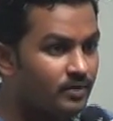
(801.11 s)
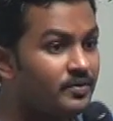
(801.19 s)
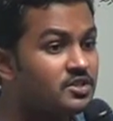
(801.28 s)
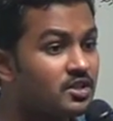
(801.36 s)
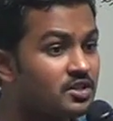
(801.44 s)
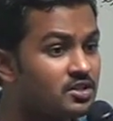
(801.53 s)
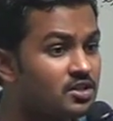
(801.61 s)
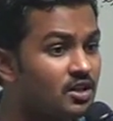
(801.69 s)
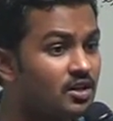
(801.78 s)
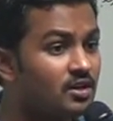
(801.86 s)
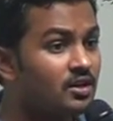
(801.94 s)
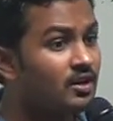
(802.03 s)
From which
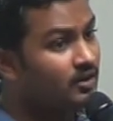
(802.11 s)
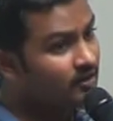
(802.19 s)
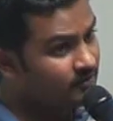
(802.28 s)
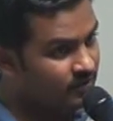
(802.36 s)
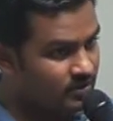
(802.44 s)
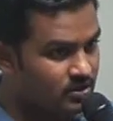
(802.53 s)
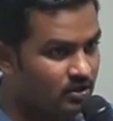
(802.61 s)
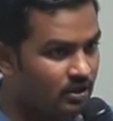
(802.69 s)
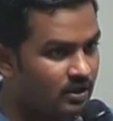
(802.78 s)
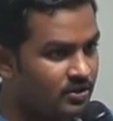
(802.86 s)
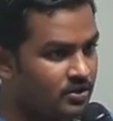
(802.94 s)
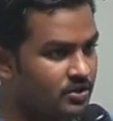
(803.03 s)
register? First
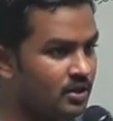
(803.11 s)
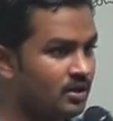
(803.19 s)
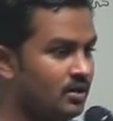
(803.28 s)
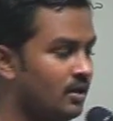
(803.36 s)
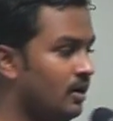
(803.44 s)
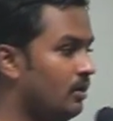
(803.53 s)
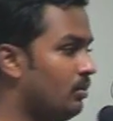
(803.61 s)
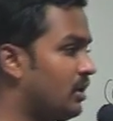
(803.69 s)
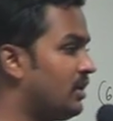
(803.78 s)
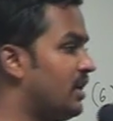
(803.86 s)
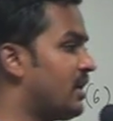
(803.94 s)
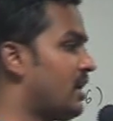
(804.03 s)
call register.
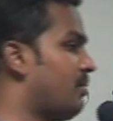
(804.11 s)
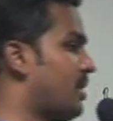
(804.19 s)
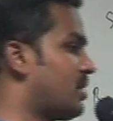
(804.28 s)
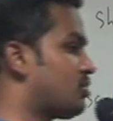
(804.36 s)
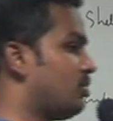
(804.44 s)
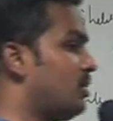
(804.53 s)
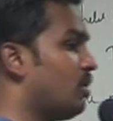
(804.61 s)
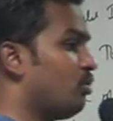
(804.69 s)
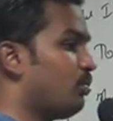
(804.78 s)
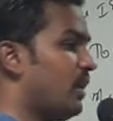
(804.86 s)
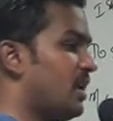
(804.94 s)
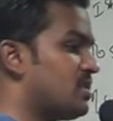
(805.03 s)
But their name has to be
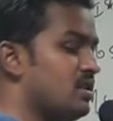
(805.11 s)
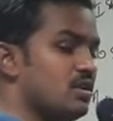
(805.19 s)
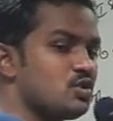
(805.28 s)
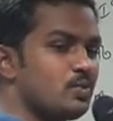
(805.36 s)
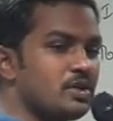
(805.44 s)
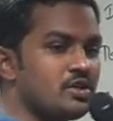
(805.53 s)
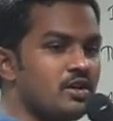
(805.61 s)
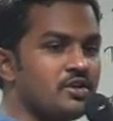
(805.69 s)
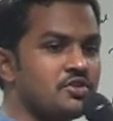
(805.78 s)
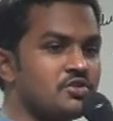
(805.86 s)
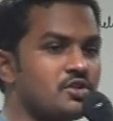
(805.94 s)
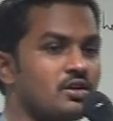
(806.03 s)
now placed in a special
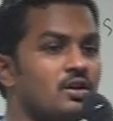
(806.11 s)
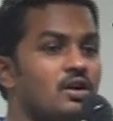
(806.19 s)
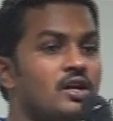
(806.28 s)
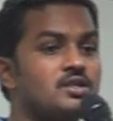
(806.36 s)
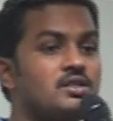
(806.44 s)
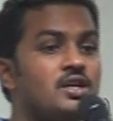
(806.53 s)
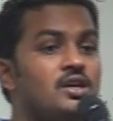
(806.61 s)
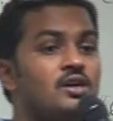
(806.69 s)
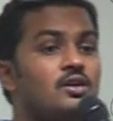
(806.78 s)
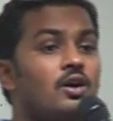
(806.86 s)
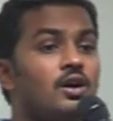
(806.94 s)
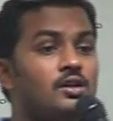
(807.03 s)
register called as
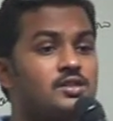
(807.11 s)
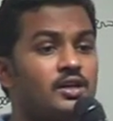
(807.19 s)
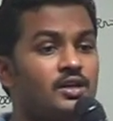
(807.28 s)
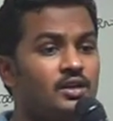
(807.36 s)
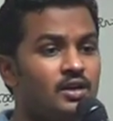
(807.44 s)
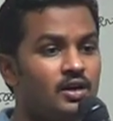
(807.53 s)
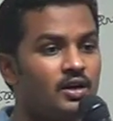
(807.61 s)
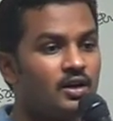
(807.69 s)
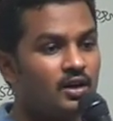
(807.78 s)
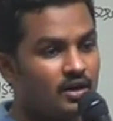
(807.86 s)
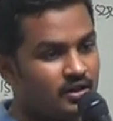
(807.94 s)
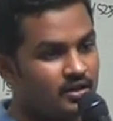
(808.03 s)
the calls in
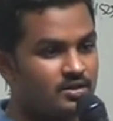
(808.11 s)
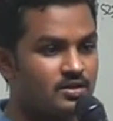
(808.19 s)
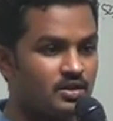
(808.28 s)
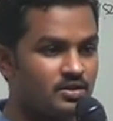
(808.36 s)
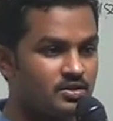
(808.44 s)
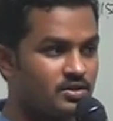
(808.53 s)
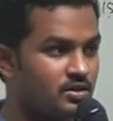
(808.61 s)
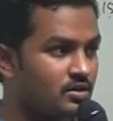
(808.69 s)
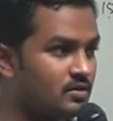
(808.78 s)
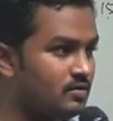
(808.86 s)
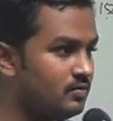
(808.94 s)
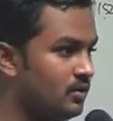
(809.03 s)
arrears register.